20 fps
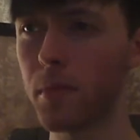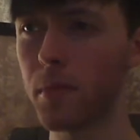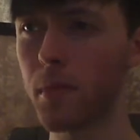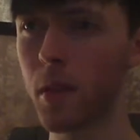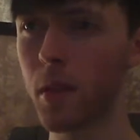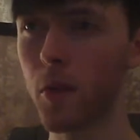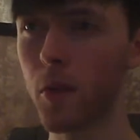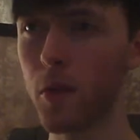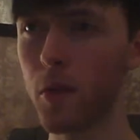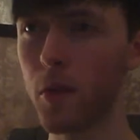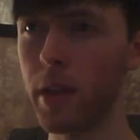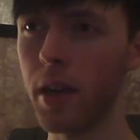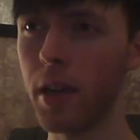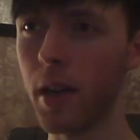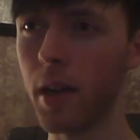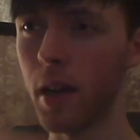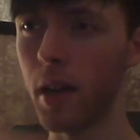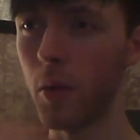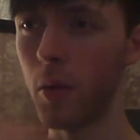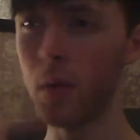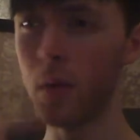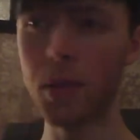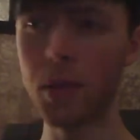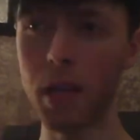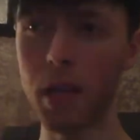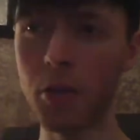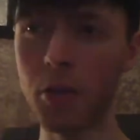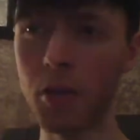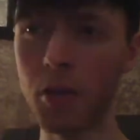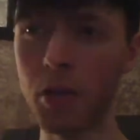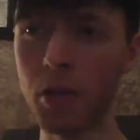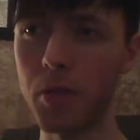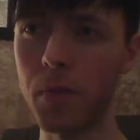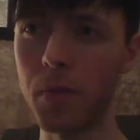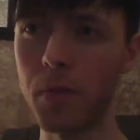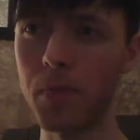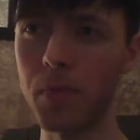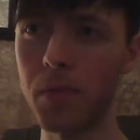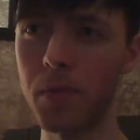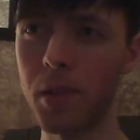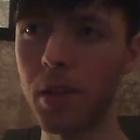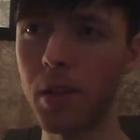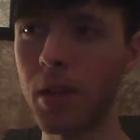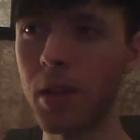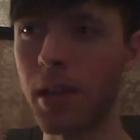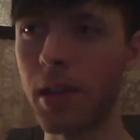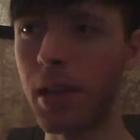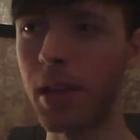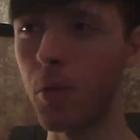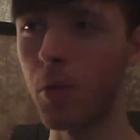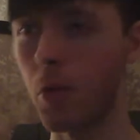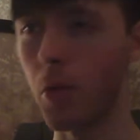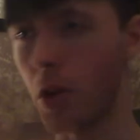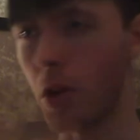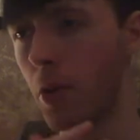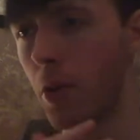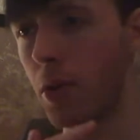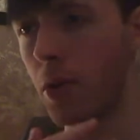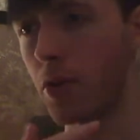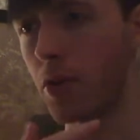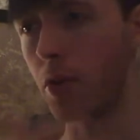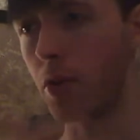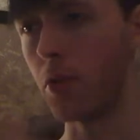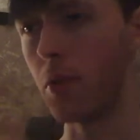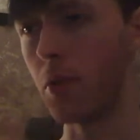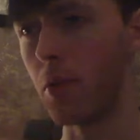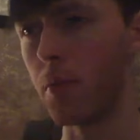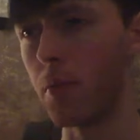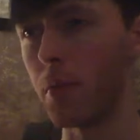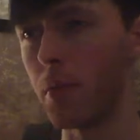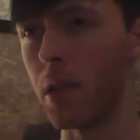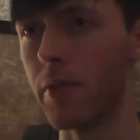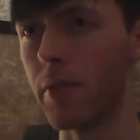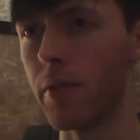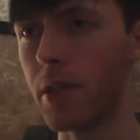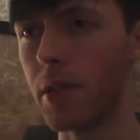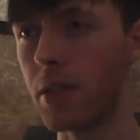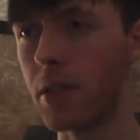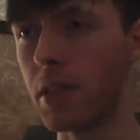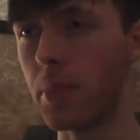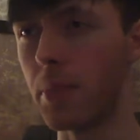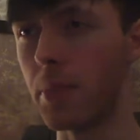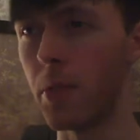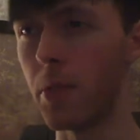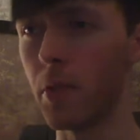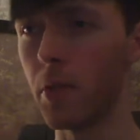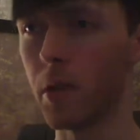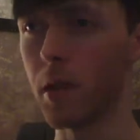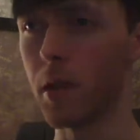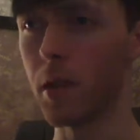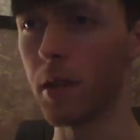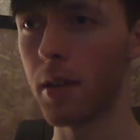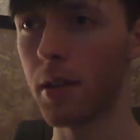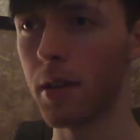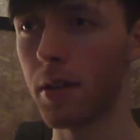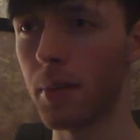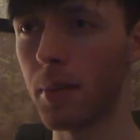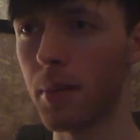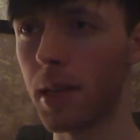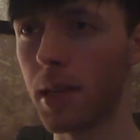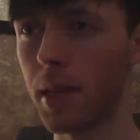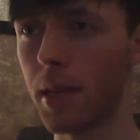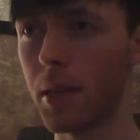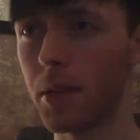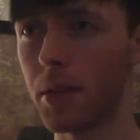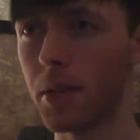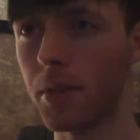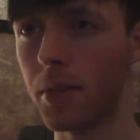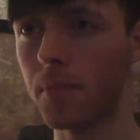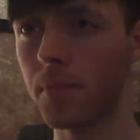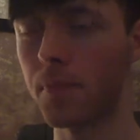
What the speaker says: read a website or two, and then we'll go into even deeper meanings.